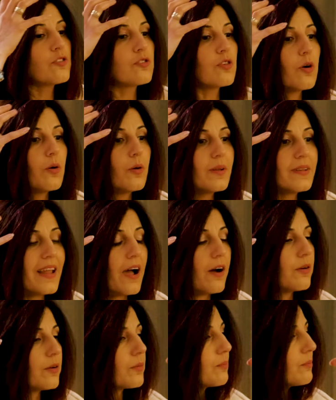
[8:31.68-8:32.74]
So
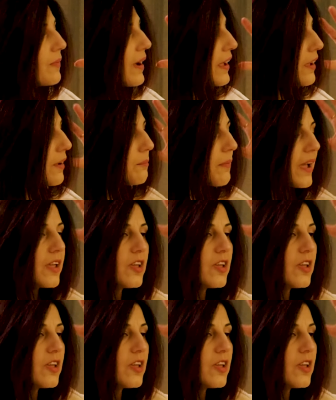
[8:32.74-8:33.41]
now my, my